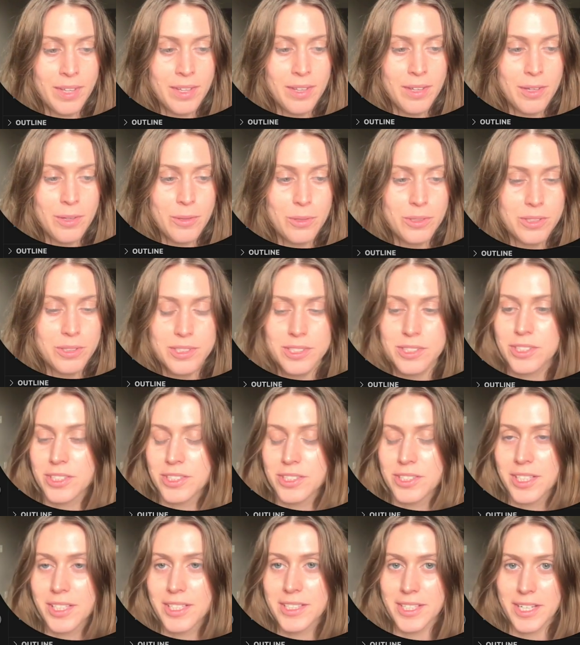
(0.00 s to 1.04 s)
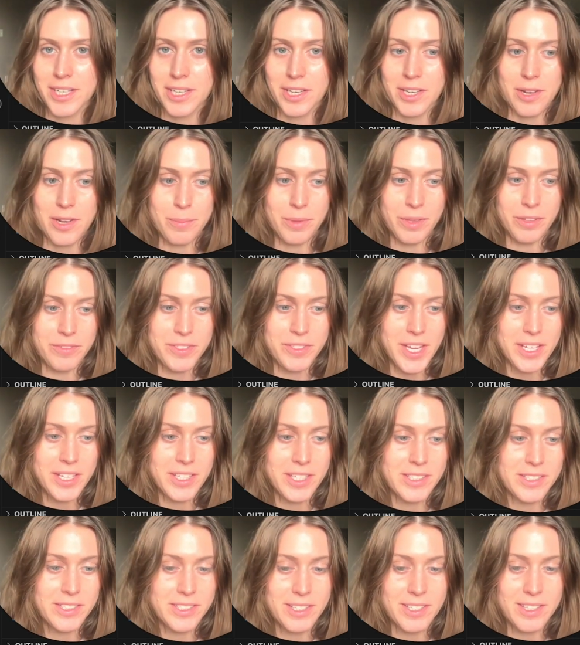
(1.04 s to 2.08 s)
Cool, it's just gonna take a couple of
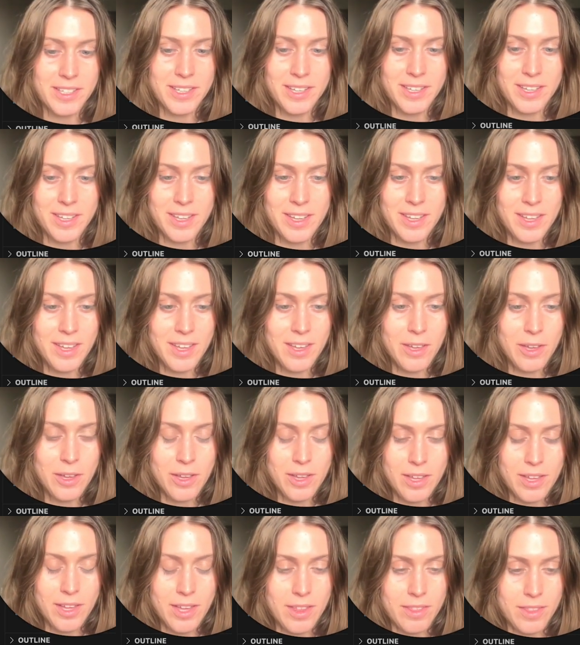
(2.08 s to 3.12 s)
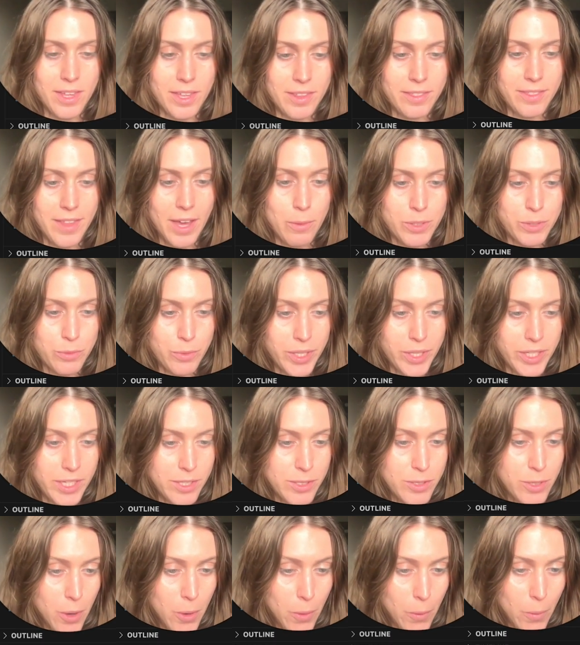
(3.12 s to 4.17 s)
seconds. And then that was ready.
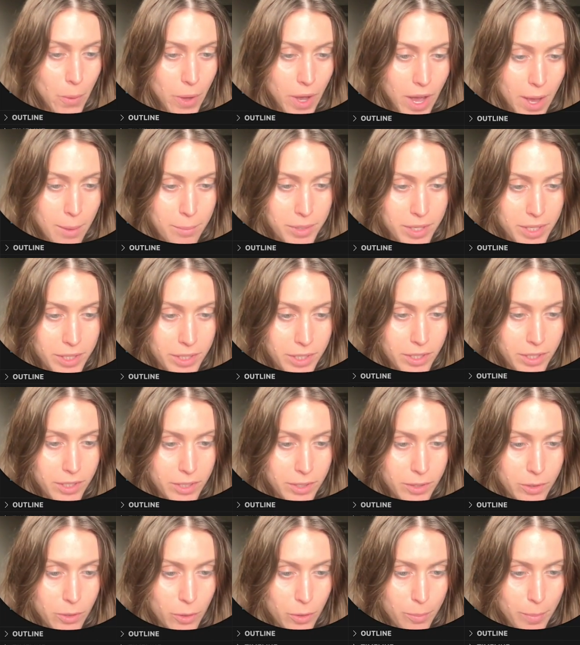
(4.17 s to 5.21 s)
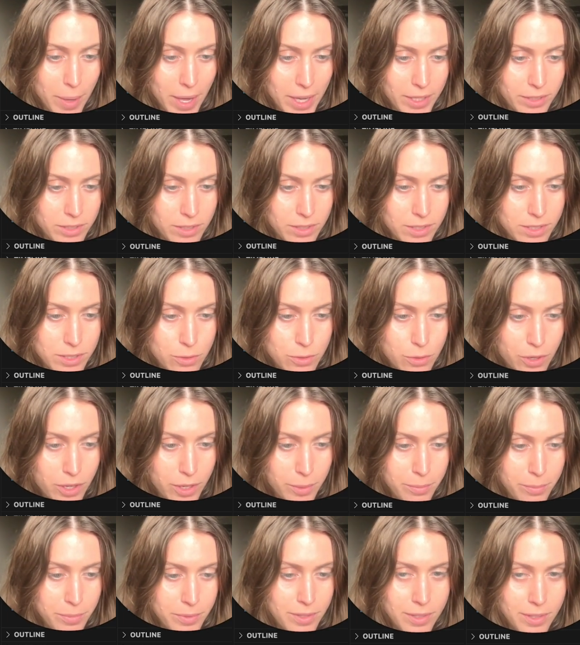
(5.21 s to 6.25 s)
So I'm gonna go back to the
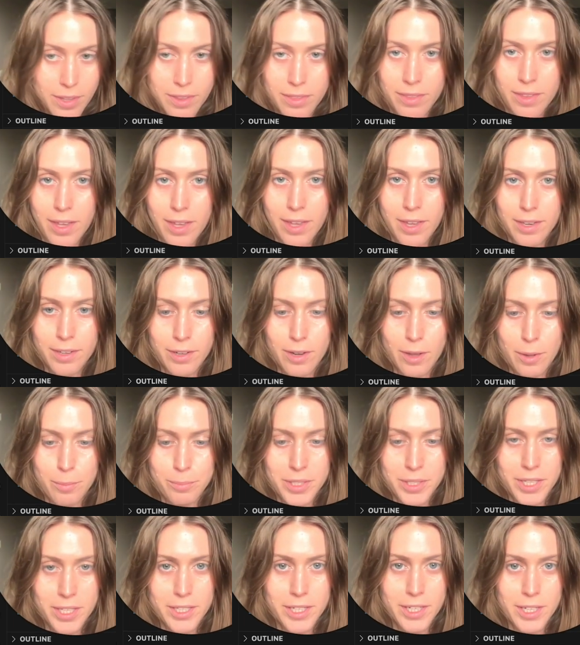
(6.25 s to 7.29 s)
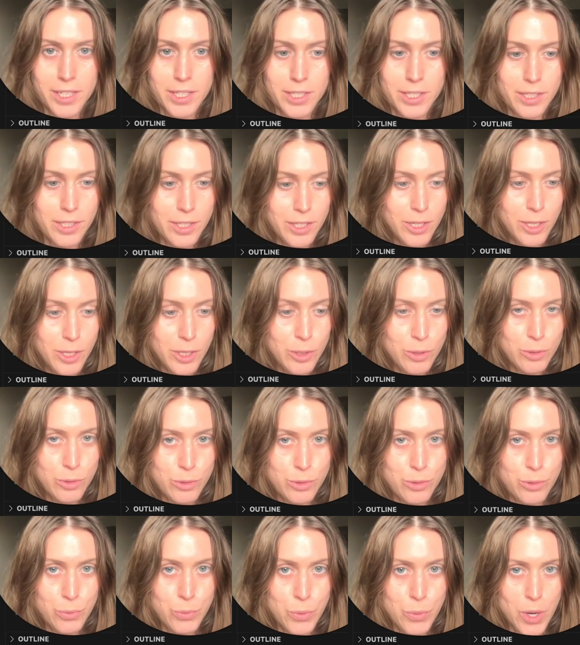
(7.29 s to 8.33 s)
script and then update it
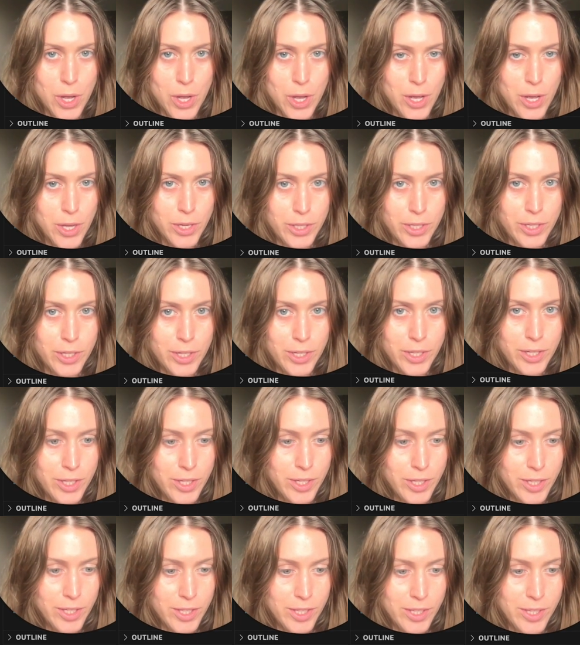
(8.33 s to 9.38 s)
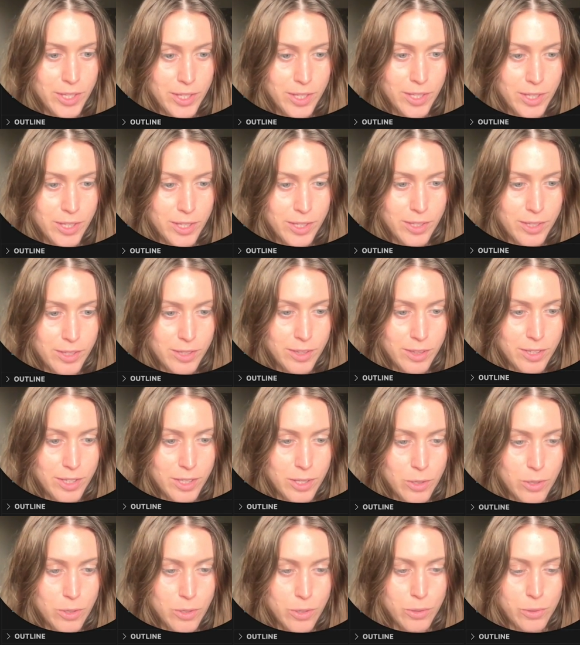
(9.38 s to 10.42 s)
to run in the
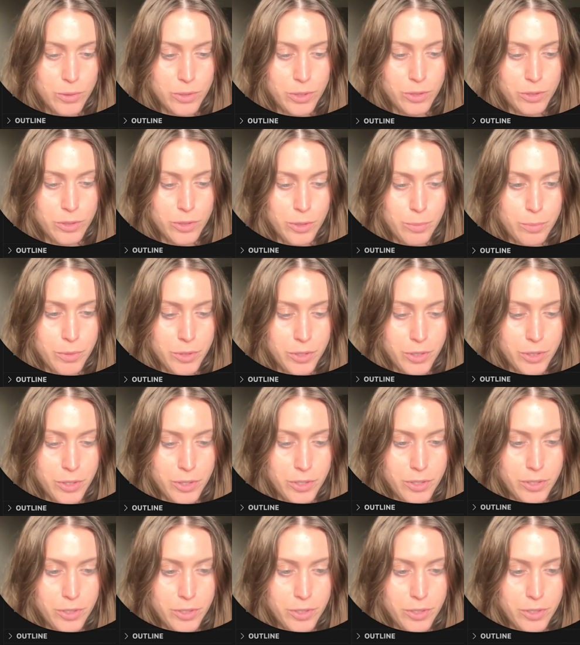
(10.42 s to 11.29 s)
code interpreter.